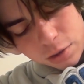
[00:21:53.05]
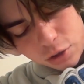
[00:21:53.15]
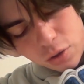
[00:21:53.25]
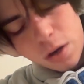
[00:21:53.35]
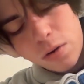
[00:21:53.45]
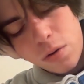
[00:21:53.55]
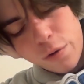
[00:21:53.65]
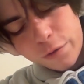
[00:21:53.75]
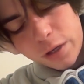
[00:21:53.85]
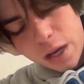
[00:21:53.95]
struggle,
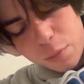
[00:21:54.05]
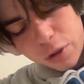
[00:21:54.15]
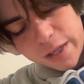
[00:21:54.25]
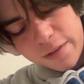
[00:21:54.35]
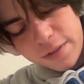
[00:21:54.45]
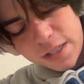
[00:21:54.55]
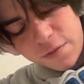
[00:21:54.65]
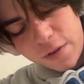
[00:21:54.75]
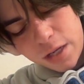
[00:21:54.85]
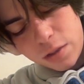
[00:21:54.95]
overcome, or give in to
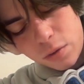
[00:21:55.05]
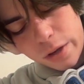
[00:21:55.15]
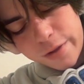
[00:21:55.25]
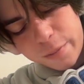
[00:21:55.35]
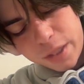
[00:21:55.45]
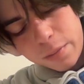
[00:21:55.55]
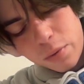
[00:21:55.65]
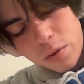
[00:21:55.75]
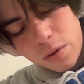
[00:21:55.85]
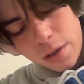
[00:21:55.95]
fate or other
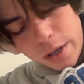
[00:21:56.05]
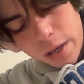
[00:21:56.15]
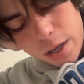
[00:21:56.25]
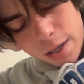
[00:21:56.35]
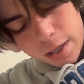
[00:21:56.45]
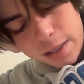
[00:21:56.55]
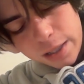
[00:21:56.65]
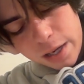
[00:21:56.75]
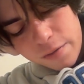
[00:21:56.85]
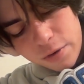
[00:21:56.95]
people. It
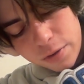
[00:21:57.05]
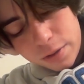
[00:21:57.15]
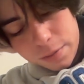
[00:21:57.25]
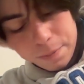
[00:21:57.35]
uncovers